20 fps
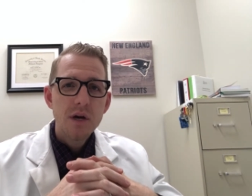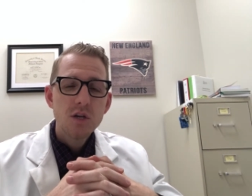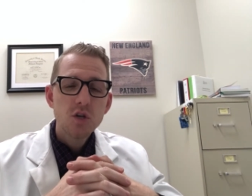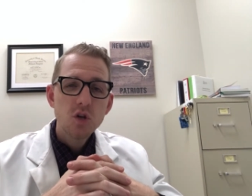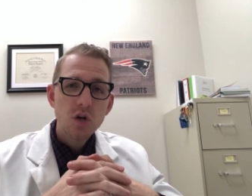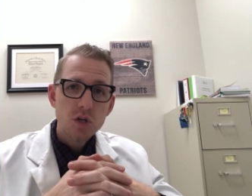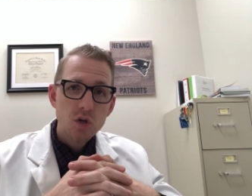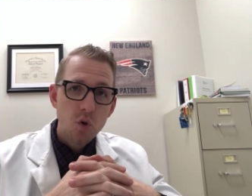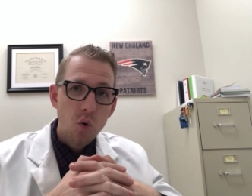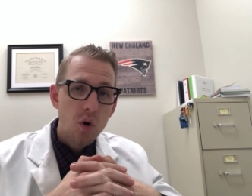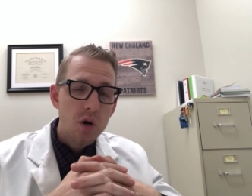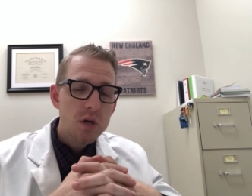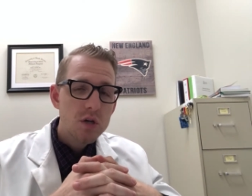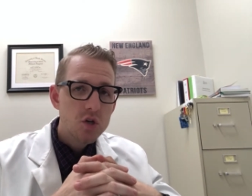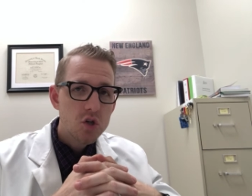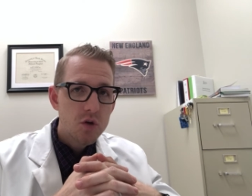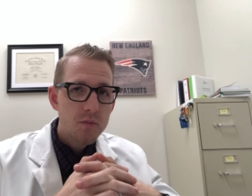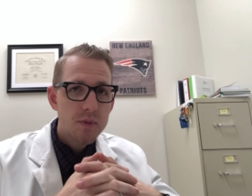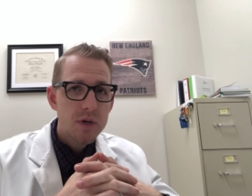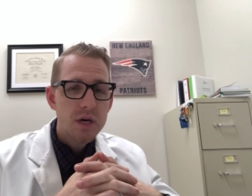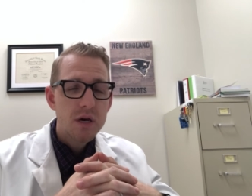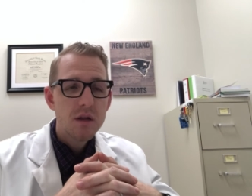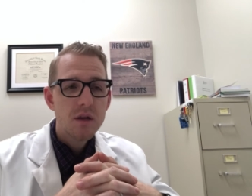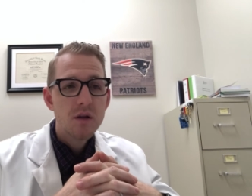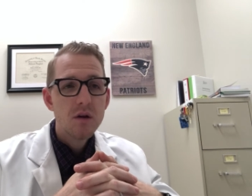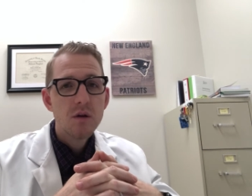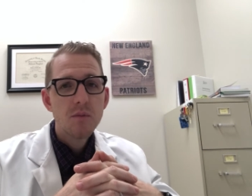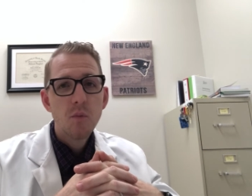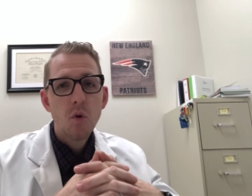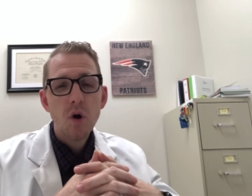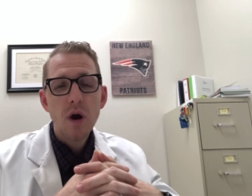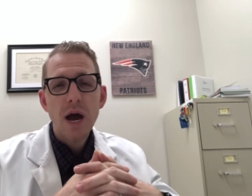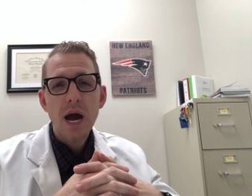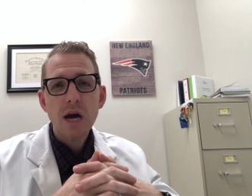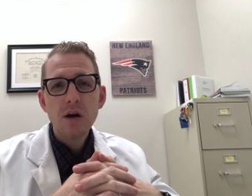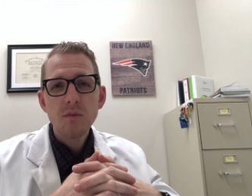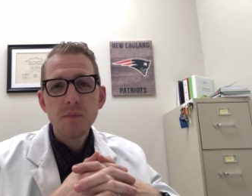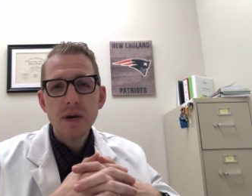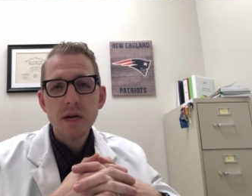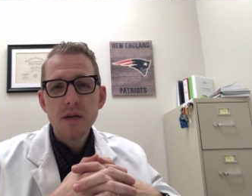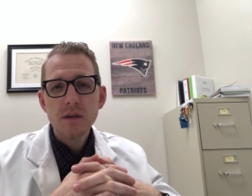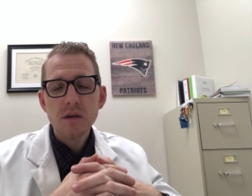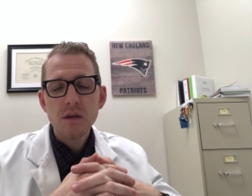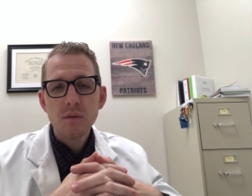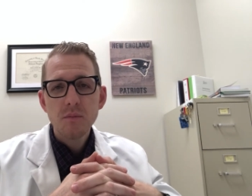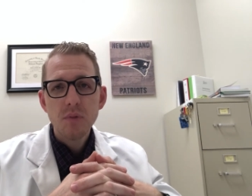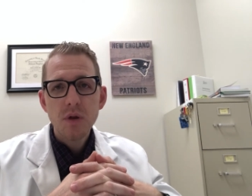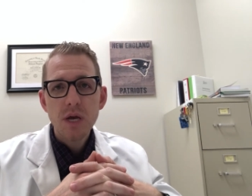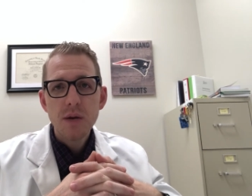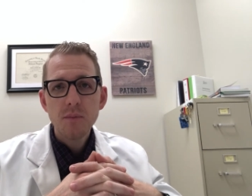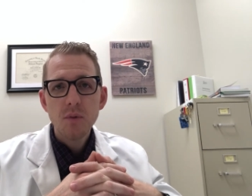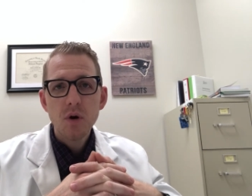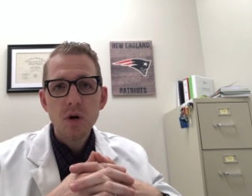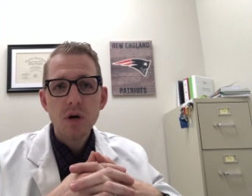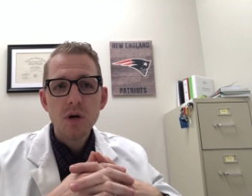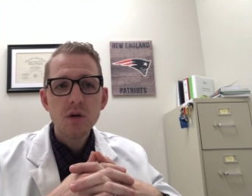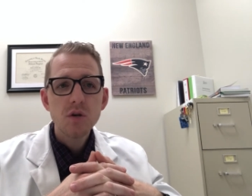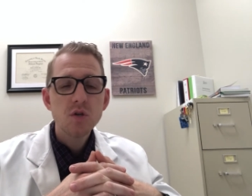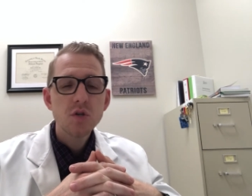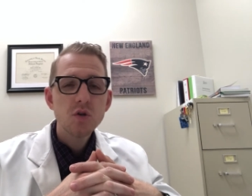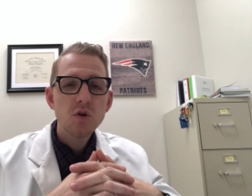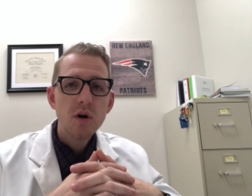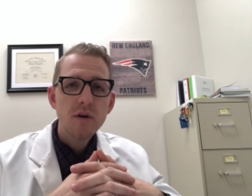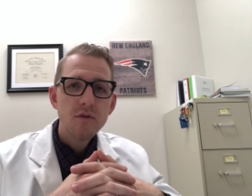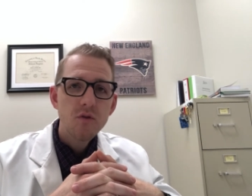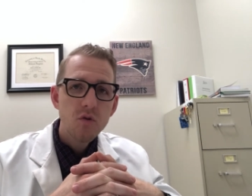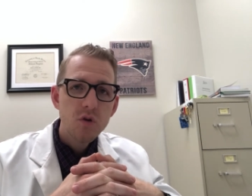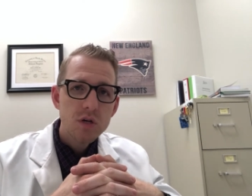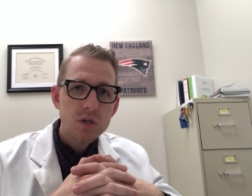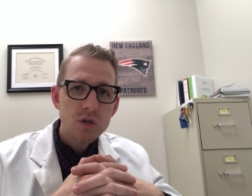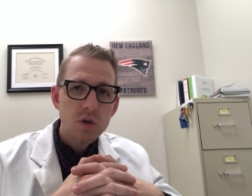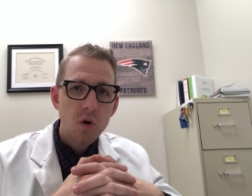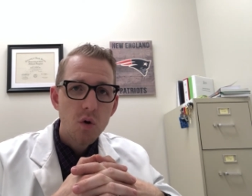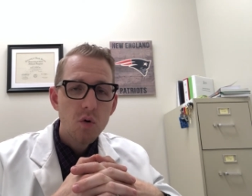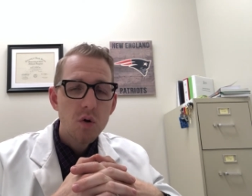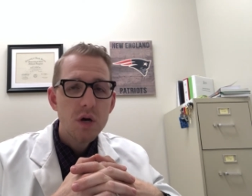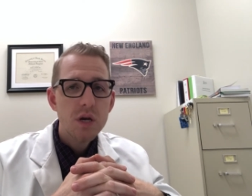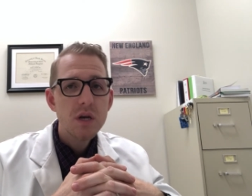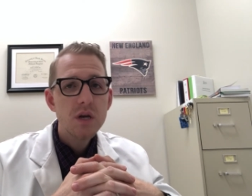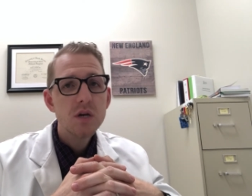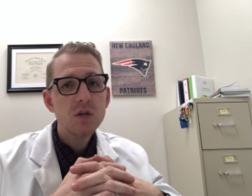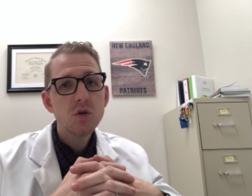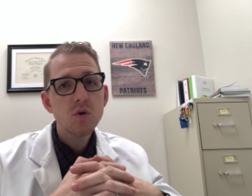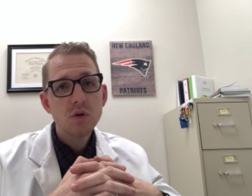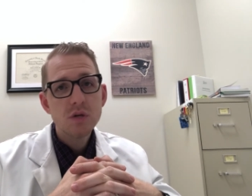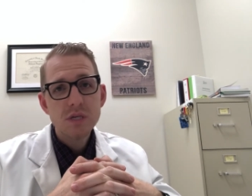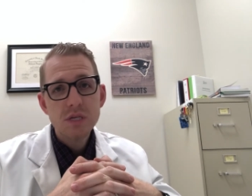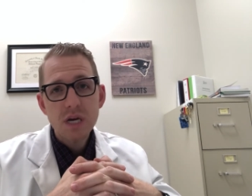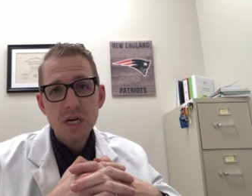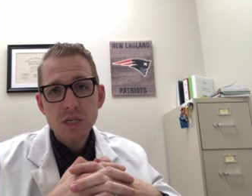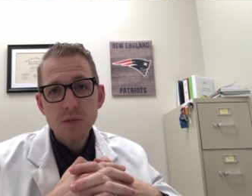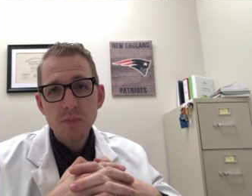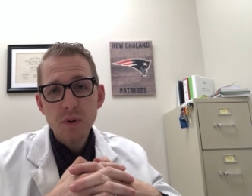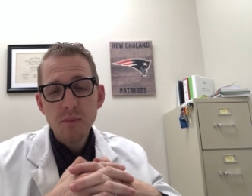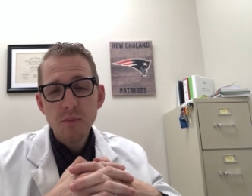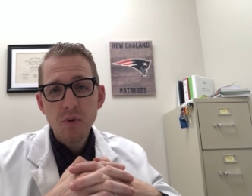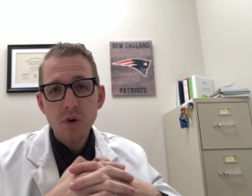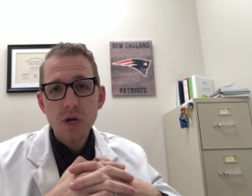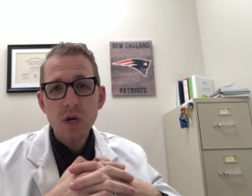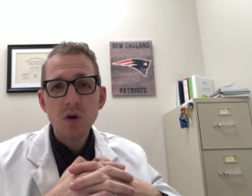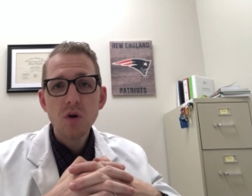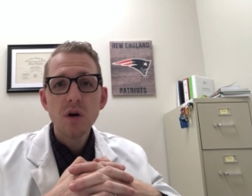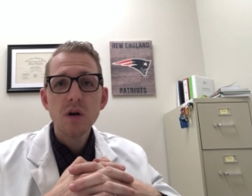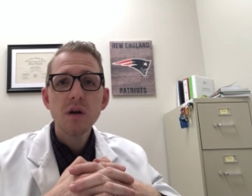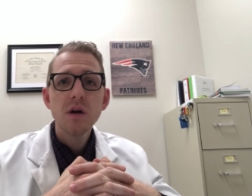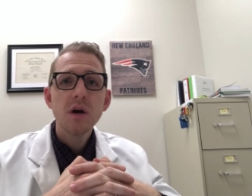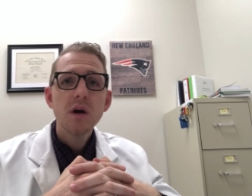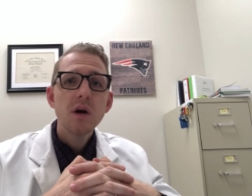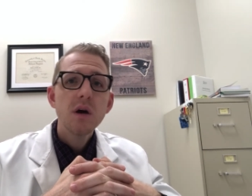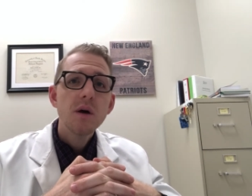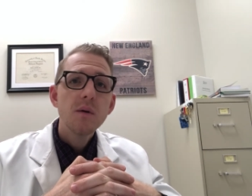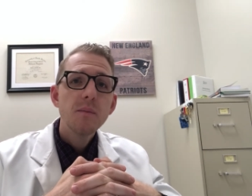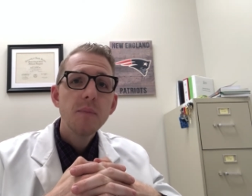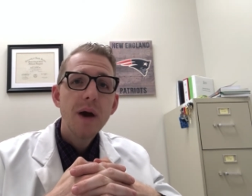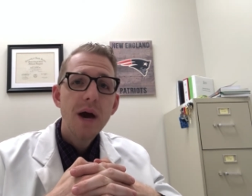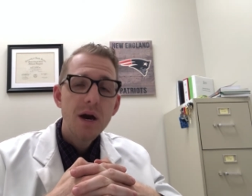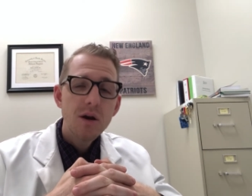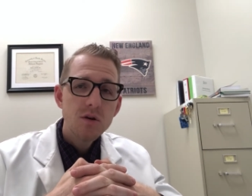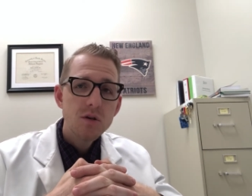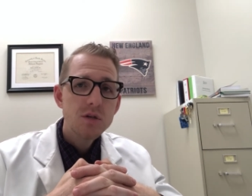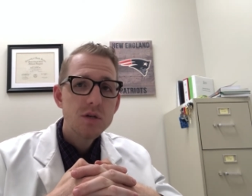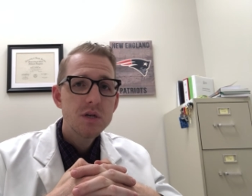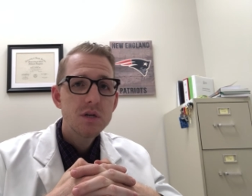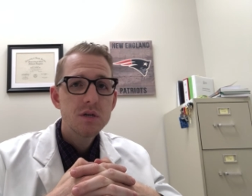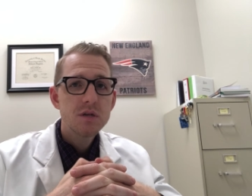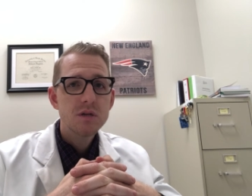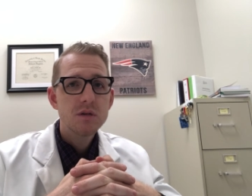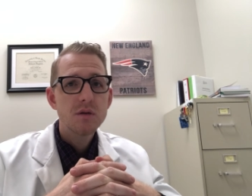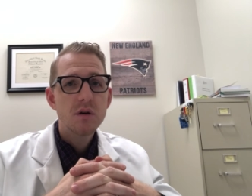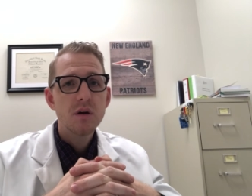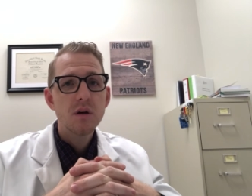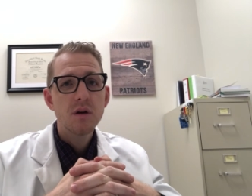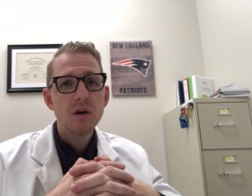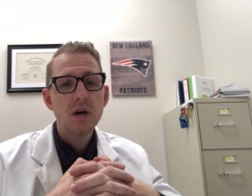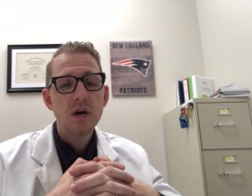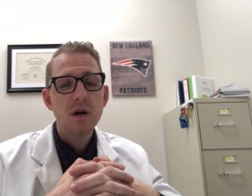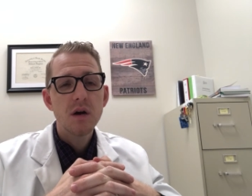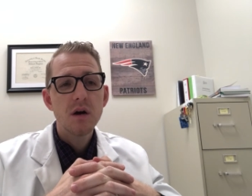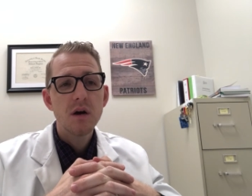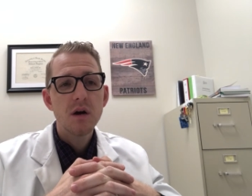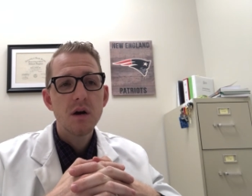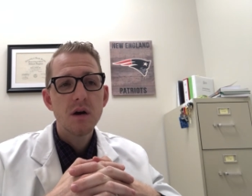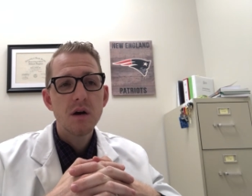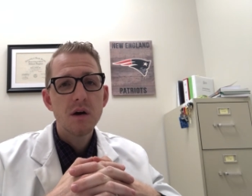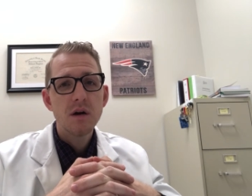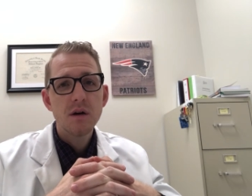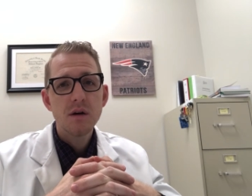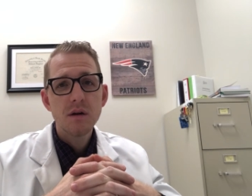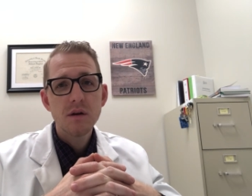Josh Gordon should be a little more acclimated to the playbook. You still have Chris Hogan. Dorsett's been pretty good. Patterson is starting to